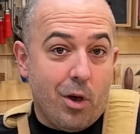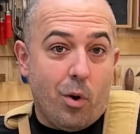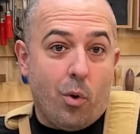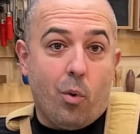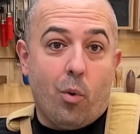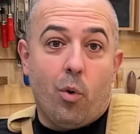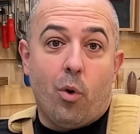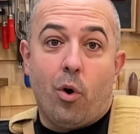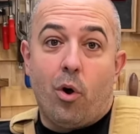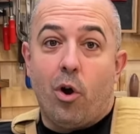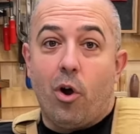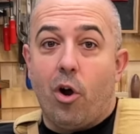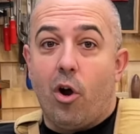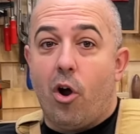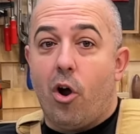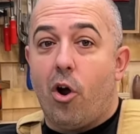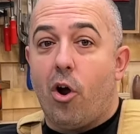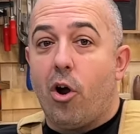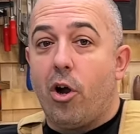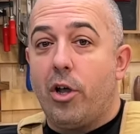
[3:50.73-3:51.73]

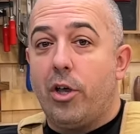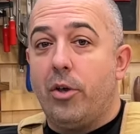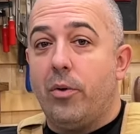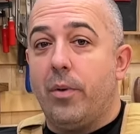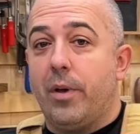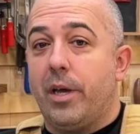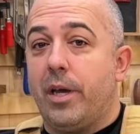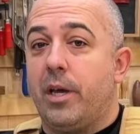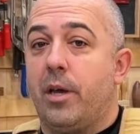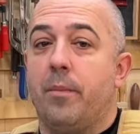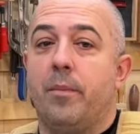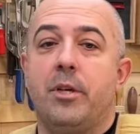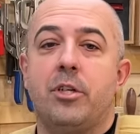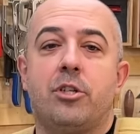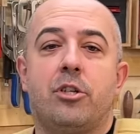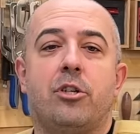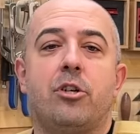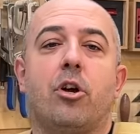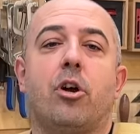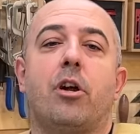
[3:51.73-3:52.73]
Or are you a
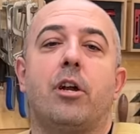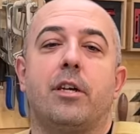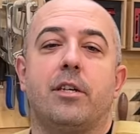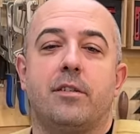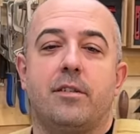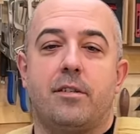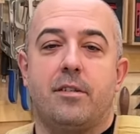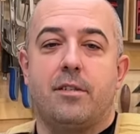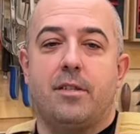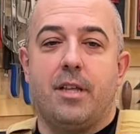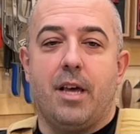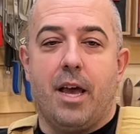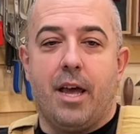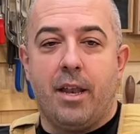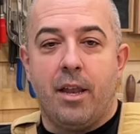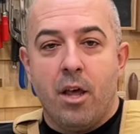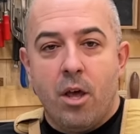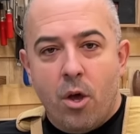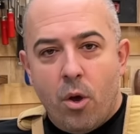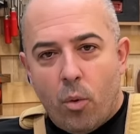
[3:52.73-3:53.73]
commissioned artist
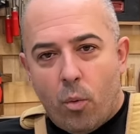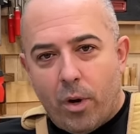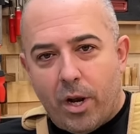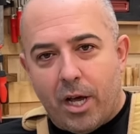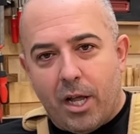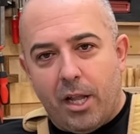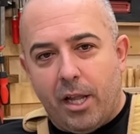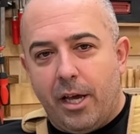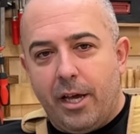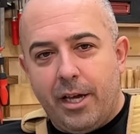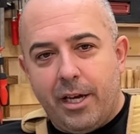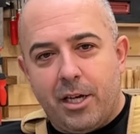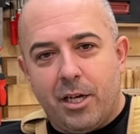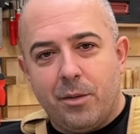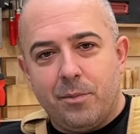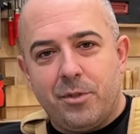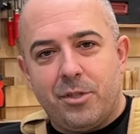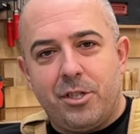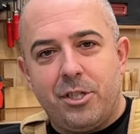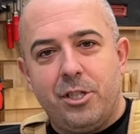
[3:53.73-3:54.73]
that when a client
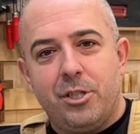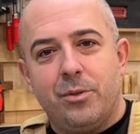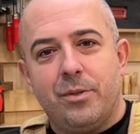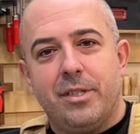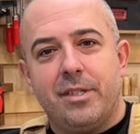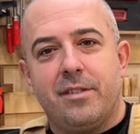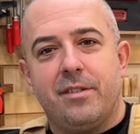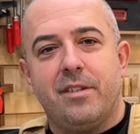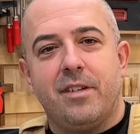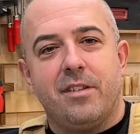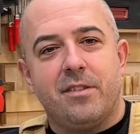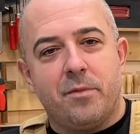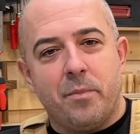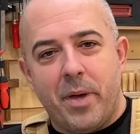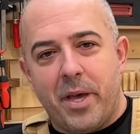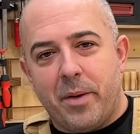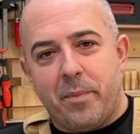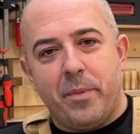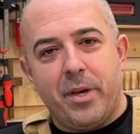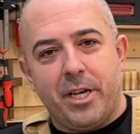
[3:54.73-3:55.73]
comes to you and says,
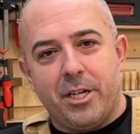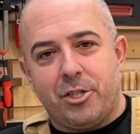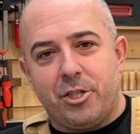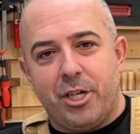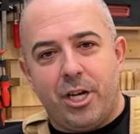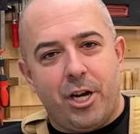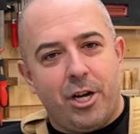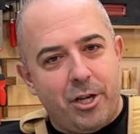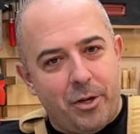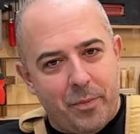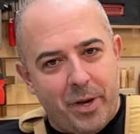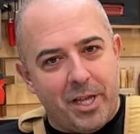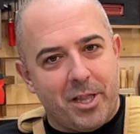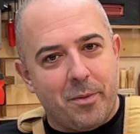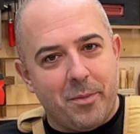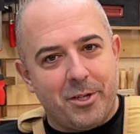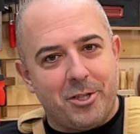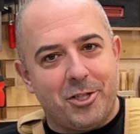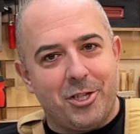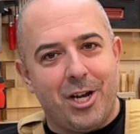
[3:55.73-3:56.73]
make me a chair, you make
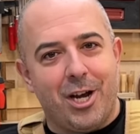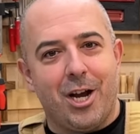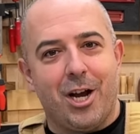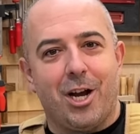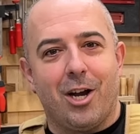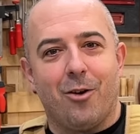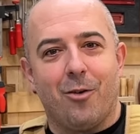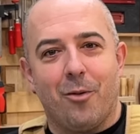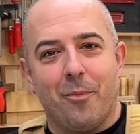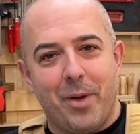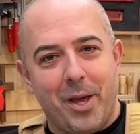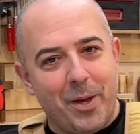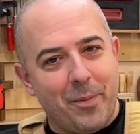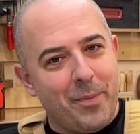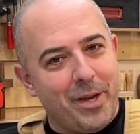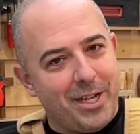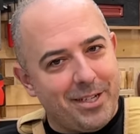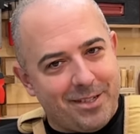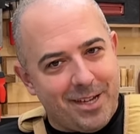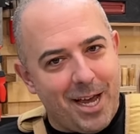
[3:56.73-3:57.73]
them a chair, or make
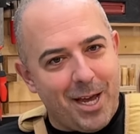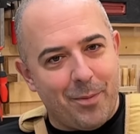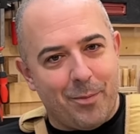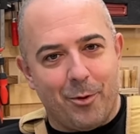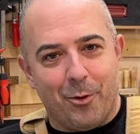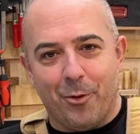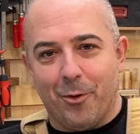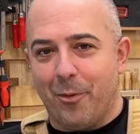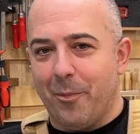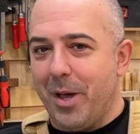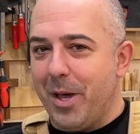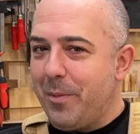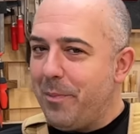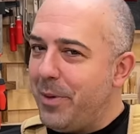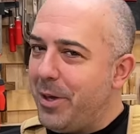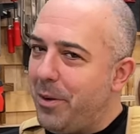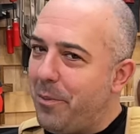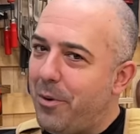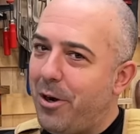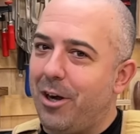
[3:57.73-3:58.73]
me a table, or make
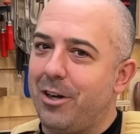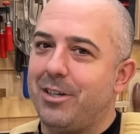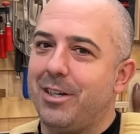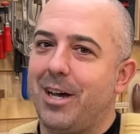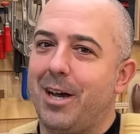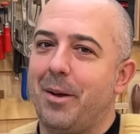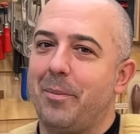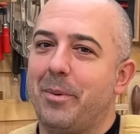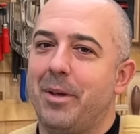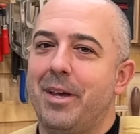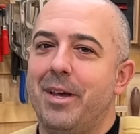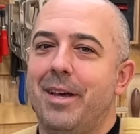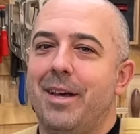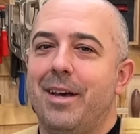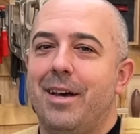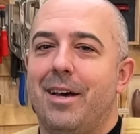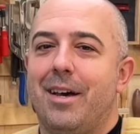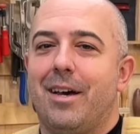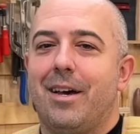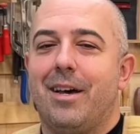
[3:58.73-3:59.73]
me a bar top?
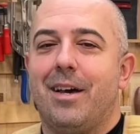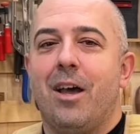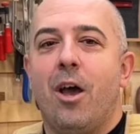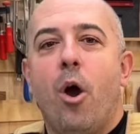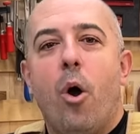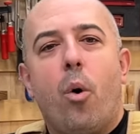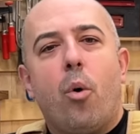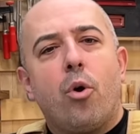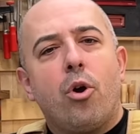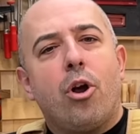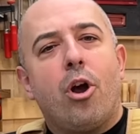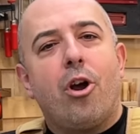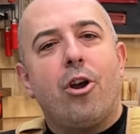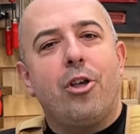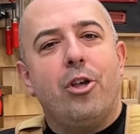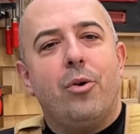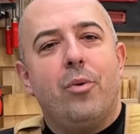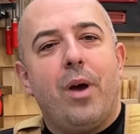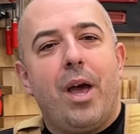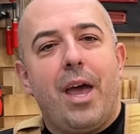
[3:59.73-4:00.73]
Or are
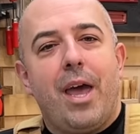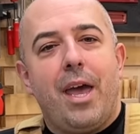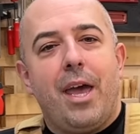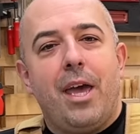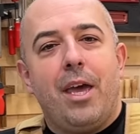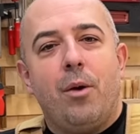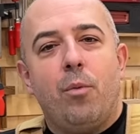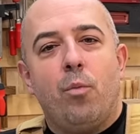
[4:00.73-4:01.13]
you a